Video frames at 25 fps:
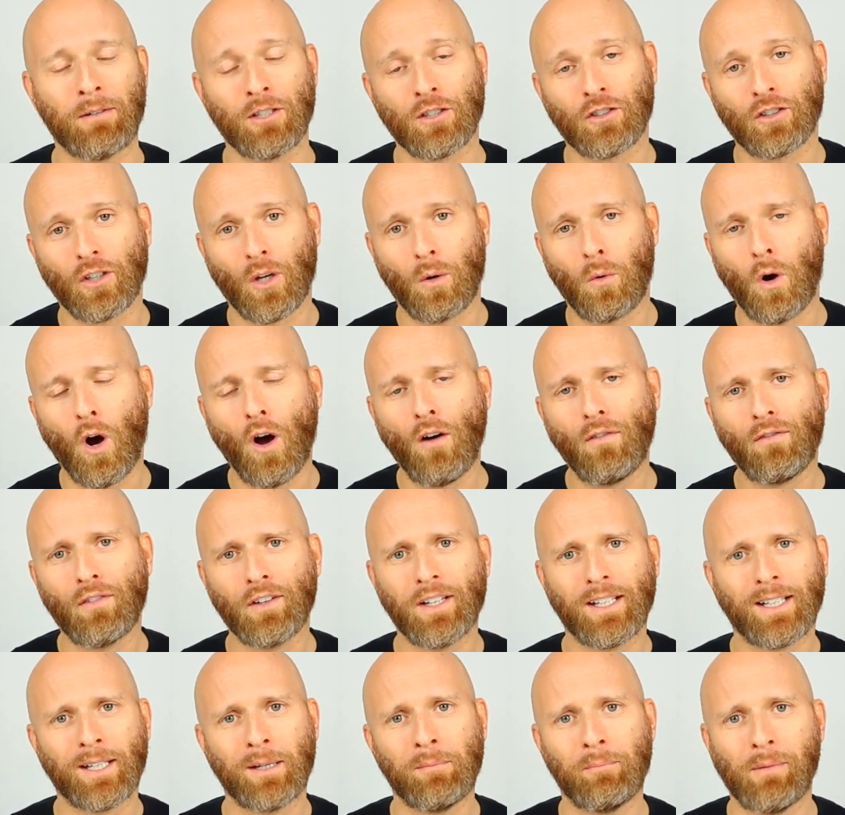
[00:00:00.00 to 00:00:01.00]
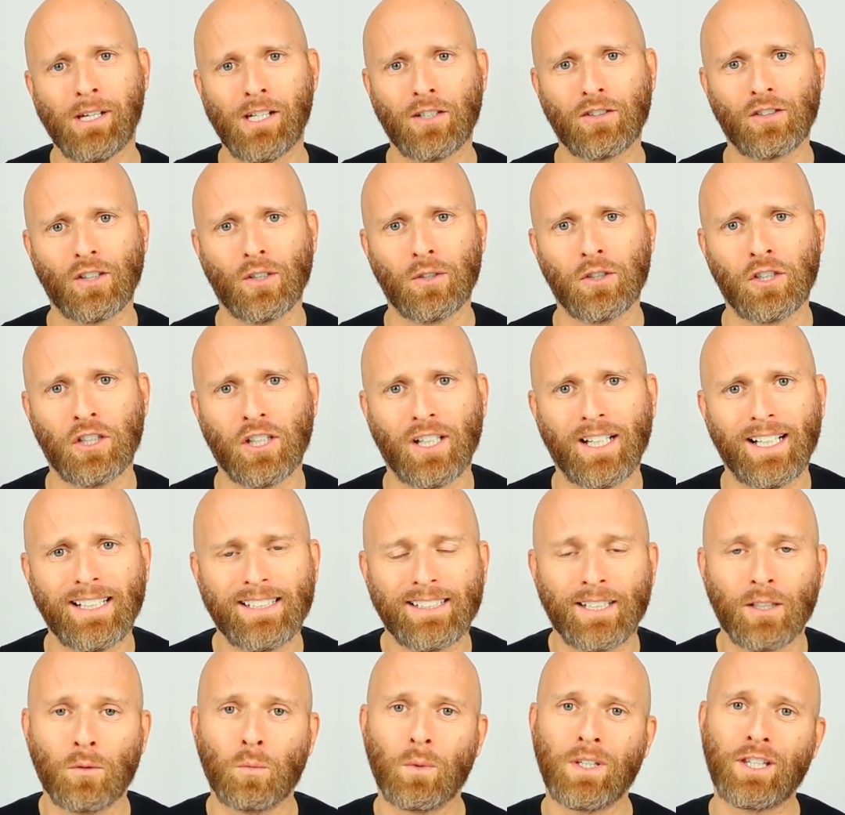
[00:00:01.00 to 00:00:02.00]
and so often it can be
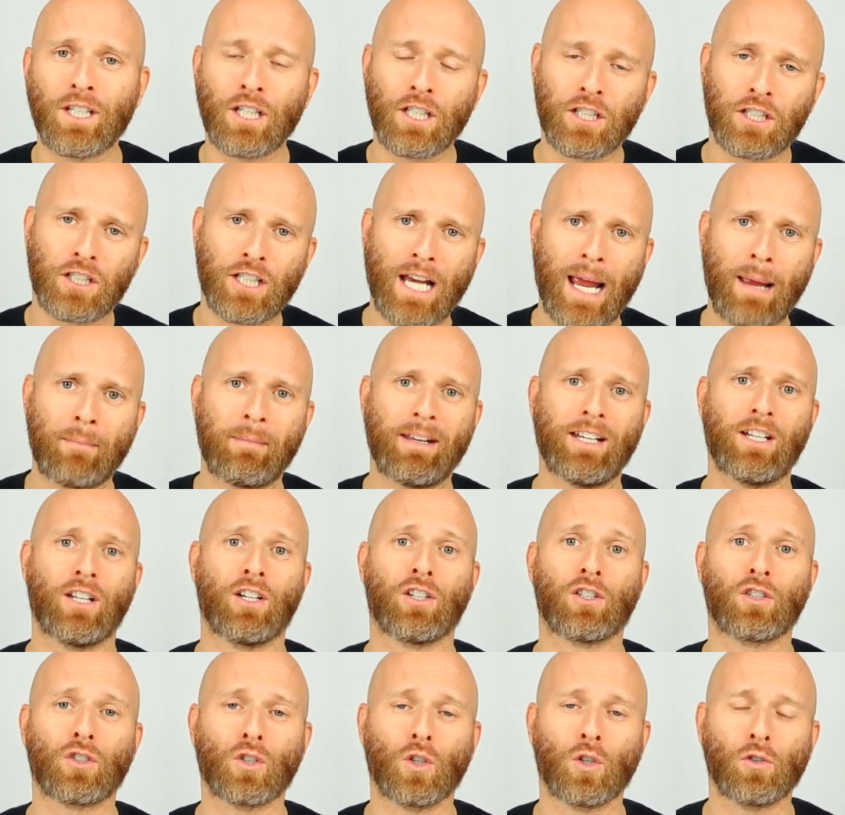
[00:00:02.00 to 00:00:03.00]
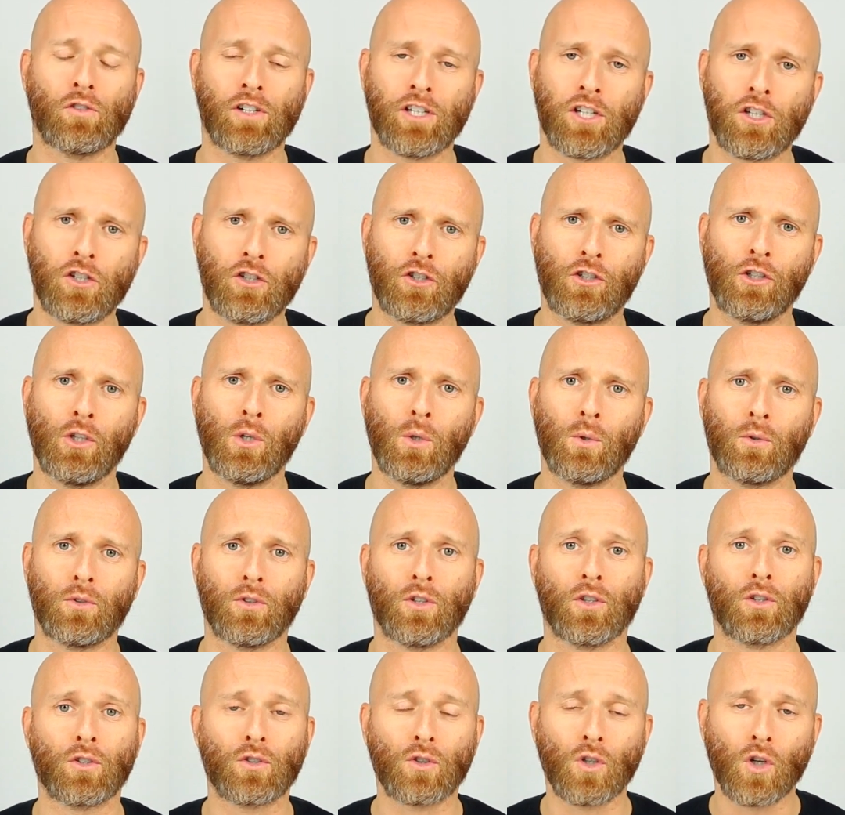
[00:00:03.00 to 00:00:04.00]
associated with a jamminess or a
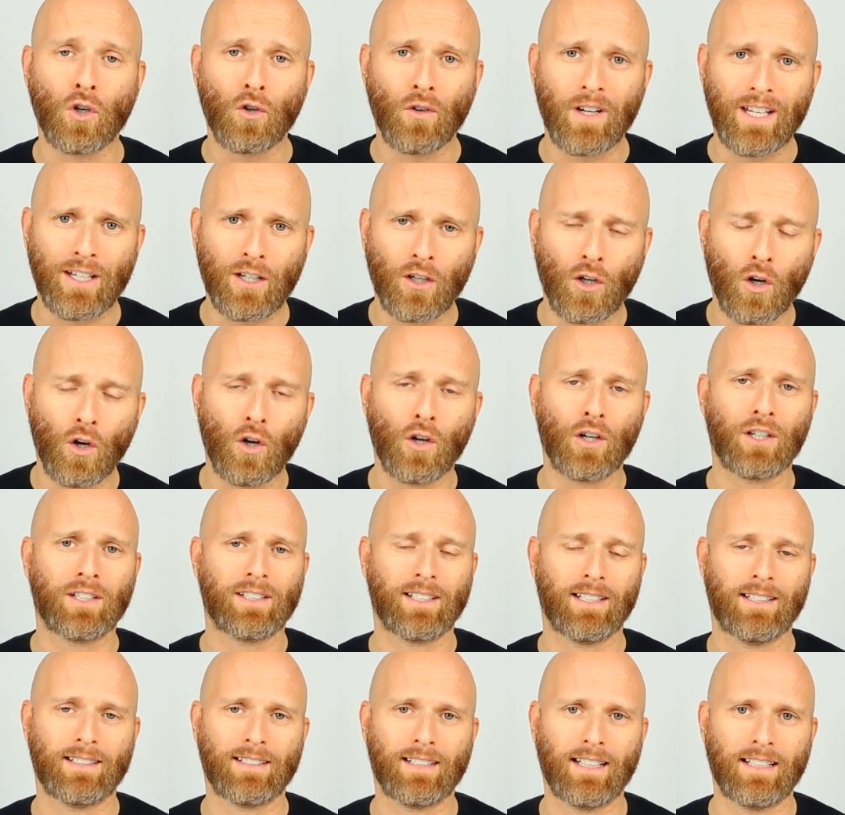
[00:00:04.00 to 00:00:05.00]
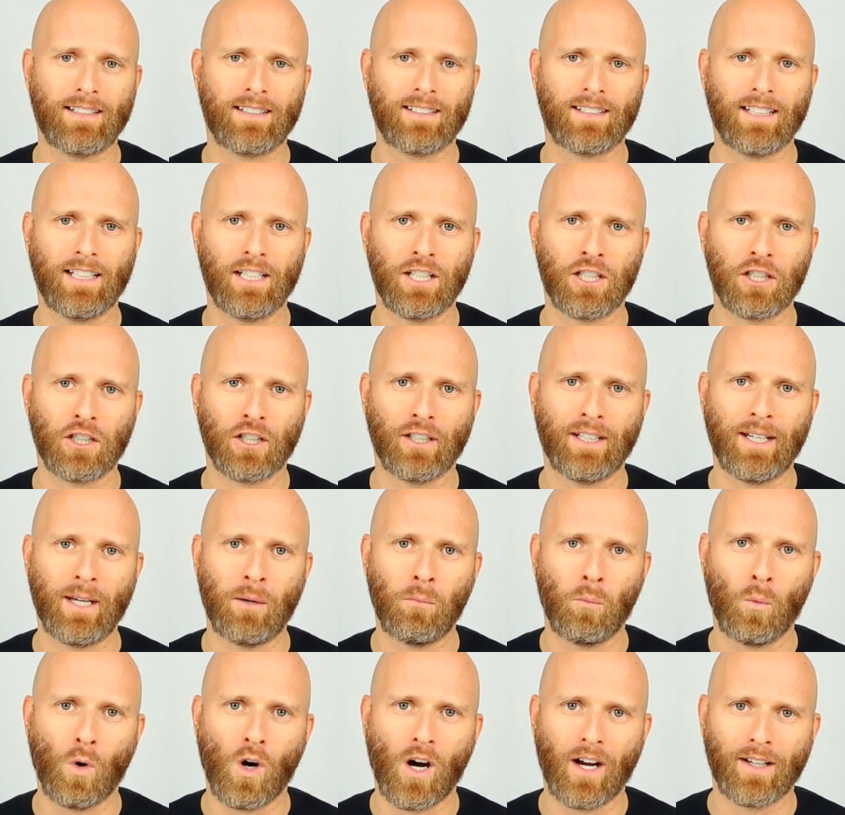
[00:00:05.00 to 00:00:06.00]
stewedness or a cooked sensation
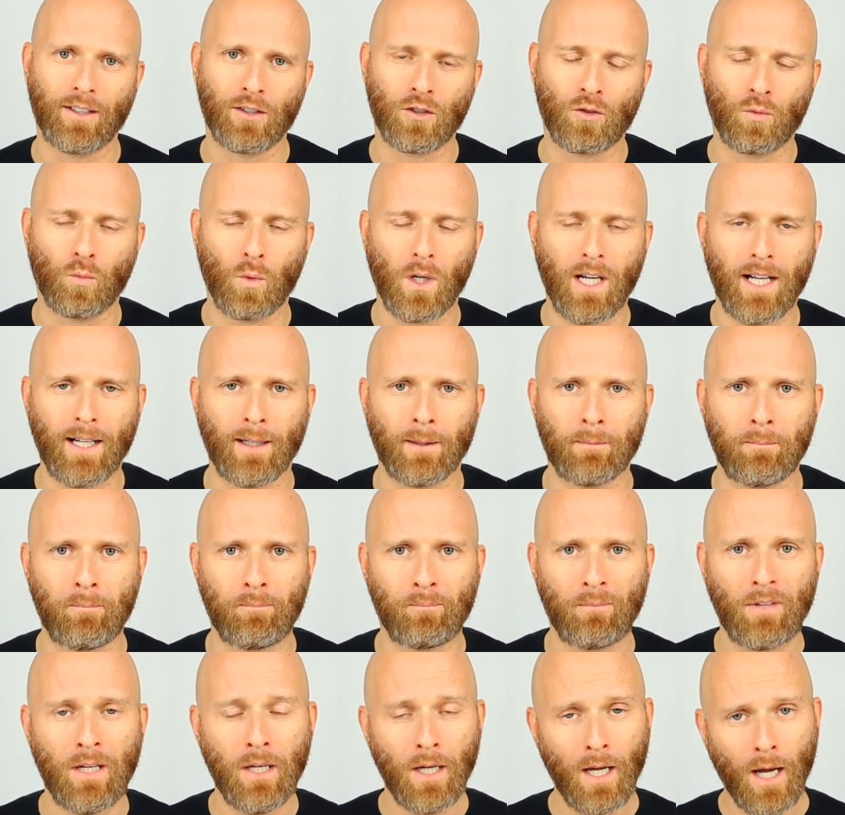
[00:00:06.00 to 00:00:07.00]
in wine as well.